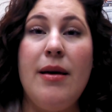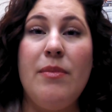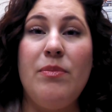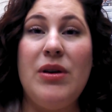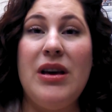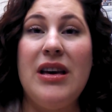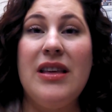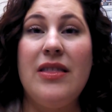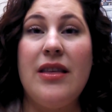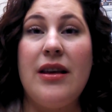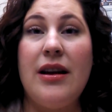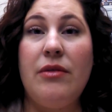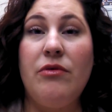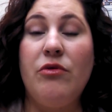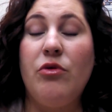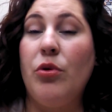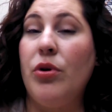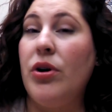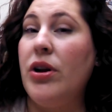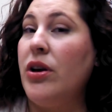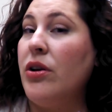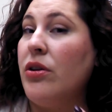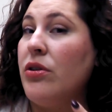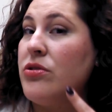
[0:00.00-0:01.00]
Being that I'm
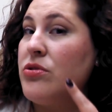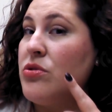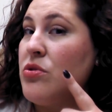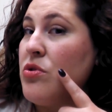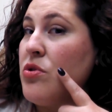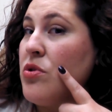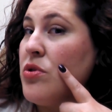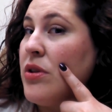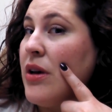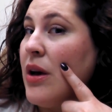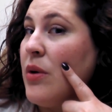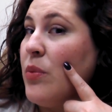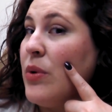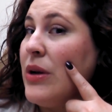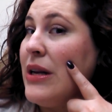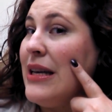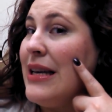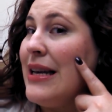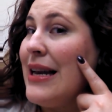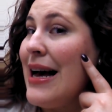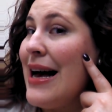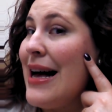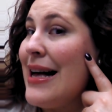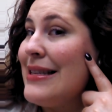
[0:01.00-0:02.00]
forty years old, I would
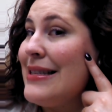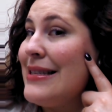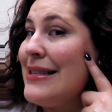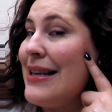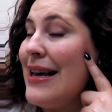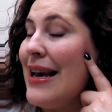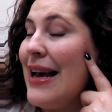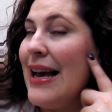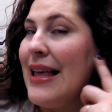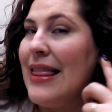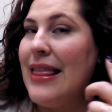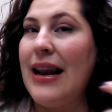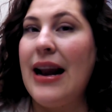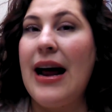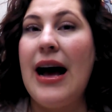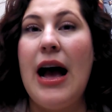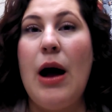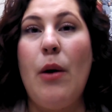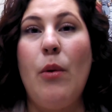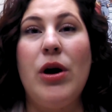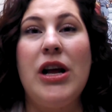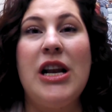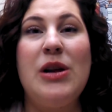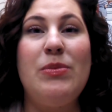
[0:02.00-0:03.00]
not say that
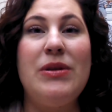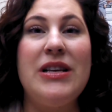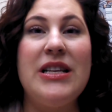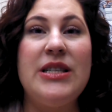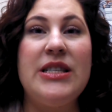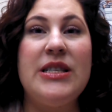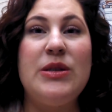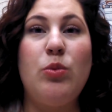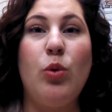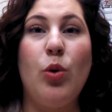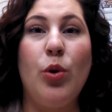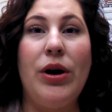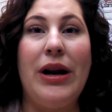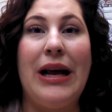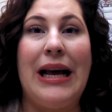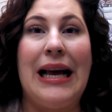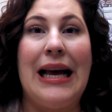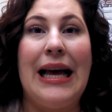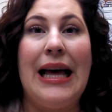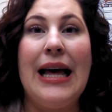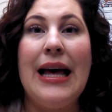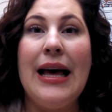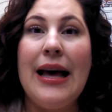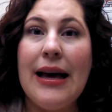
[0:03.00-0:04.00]
I want to be
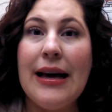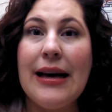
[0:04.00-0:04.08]
sporting